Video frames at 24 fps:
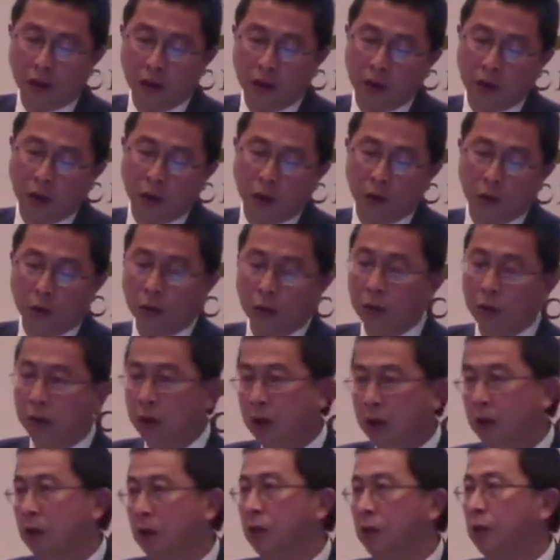Natural,
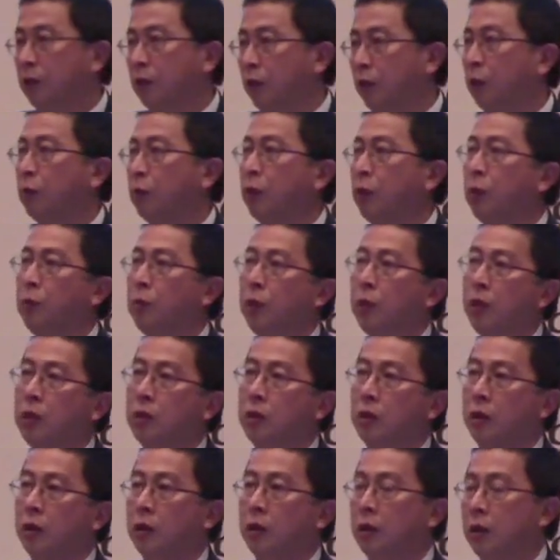clearly, for me, means
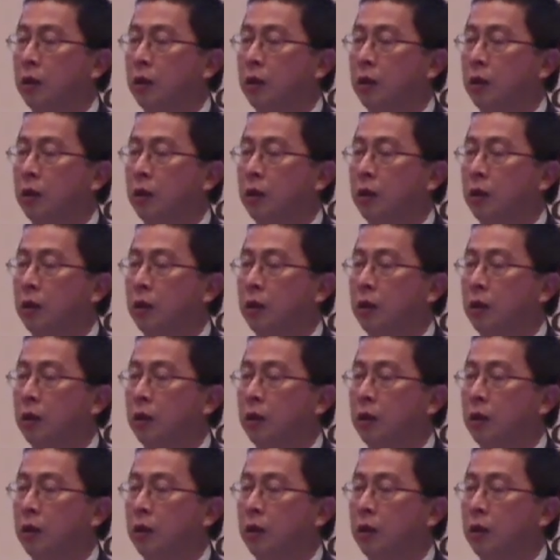